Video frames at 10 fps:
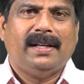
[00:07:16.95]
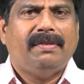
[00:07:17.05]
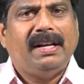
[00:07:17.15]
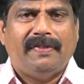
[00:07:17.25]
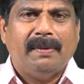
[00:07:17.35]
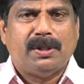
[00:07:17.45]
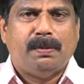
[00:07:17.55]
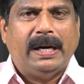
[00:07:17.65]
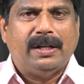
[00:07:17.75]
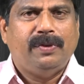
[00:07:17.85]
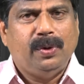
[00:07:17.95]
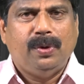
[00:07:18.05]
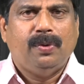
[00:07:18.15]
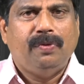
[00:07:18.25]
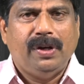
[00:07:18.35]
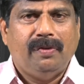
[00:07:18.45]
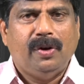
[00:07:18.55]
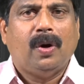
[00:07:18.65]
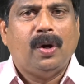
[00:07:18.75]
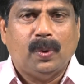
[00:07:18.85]
Very famous brands. We
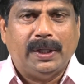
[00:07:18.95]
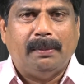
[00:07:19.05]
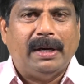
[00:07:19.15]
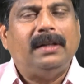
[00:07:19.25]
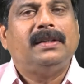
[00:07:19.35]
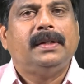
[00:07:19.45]
all know that brand.